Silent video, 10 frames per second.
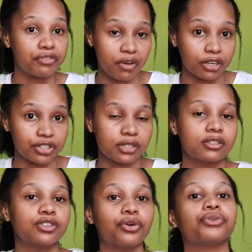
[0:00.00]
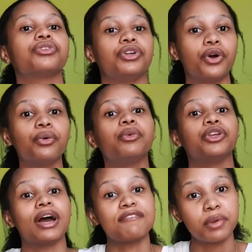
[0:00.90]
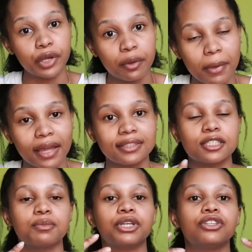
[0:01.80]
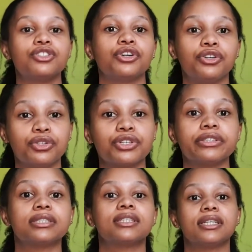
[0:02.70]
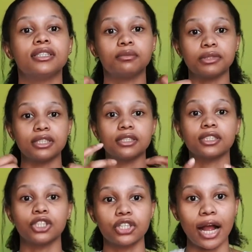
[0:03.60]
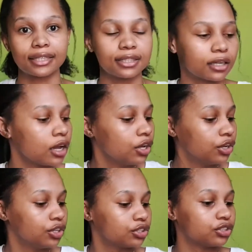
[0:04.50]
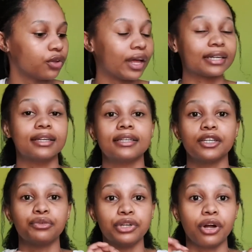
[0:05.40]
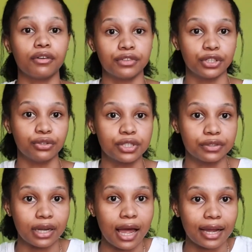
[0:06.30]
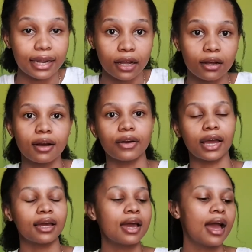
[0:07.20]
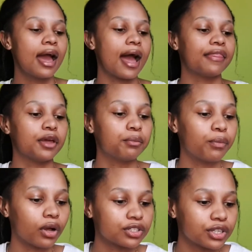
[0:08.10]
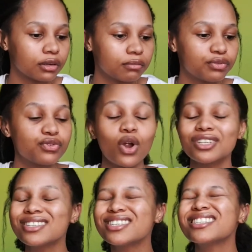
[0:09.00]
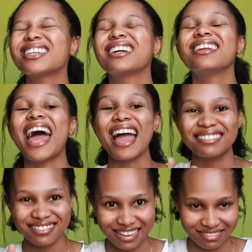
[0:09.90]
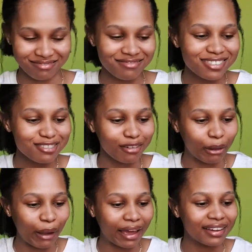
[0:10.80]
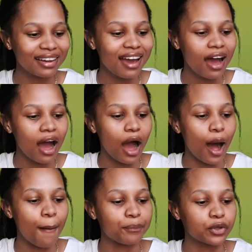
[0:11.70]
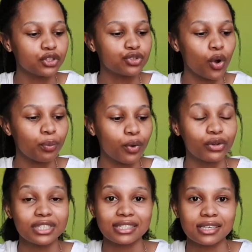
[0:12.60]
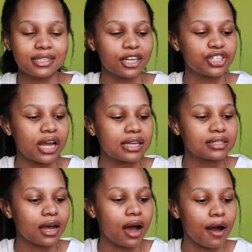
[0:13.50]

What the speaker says: function. So, you know, when you have period pains, it's because your uterus is busy contracting so that it can get rid of the uterine lining, okay? And then prostaglandins, okay, control processes such as